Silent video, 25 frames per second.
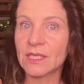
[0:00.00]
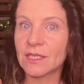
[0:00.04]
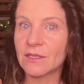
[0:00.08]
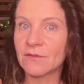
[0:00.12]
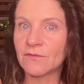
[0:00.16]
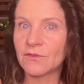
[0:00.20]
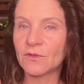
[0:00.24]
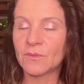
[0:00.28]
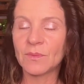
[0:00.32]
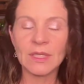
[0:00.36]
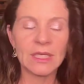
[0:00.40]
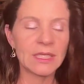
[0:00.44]

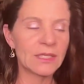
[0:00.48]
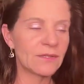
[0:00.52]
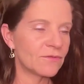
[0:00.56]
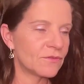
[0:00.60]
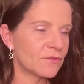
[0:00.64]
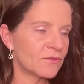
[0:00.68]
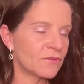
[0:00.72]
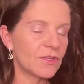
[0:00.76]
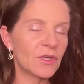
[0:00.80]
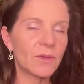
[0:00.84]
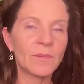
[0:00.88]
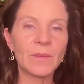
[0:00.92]
If you believe,
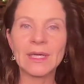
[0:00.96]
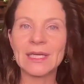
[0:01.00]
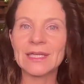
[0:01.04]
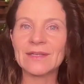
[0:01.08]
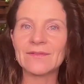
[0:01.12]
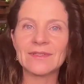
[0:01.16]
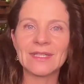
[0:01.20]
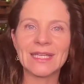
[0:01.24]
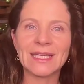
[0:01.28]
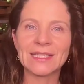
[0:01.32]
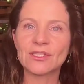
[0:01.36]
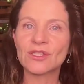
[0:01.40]
if you don't
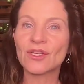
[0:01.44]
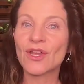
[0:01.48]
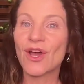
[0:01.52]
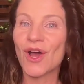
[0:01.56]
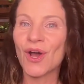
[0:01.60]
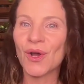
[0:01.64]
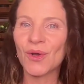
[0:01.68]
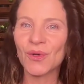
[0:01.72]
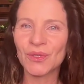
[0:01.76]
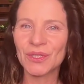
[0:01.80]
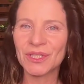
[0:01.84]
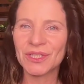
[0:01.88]
believe, that's
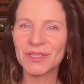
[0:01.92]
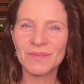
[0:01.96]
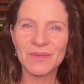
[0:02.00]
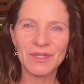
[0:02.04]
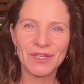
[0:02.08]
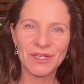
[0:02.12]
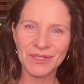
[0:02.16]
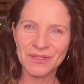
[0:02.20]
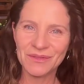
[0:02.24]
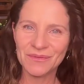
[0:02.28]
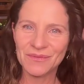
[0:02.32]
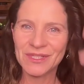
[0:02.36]
all good,
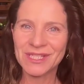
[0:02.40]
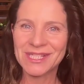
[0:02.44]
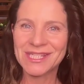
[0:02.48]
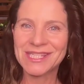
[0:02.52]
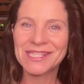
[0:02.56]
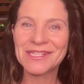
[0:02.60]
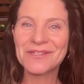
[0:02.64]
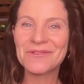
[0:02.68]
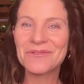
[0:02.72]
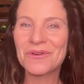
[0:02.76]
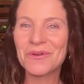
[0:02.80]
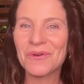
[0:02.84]
because we
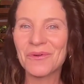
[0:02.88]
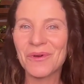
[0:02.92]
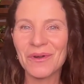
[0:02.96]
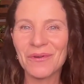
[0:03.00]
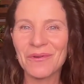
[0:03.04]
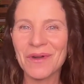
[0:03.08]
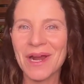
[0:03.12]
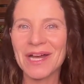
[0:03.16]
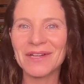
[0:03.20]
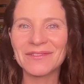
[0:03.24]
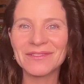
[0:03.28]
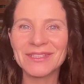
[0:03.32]
still go
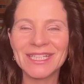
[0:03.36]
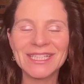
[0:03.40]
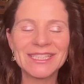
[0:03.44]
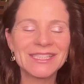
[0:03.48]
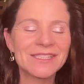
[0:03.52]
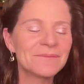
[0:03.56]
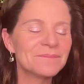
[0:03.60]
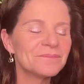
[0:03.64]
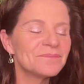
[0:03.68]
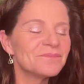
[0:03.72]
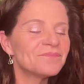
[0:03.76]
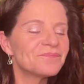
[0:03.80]
around
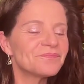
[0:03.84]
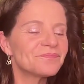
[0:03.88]
it.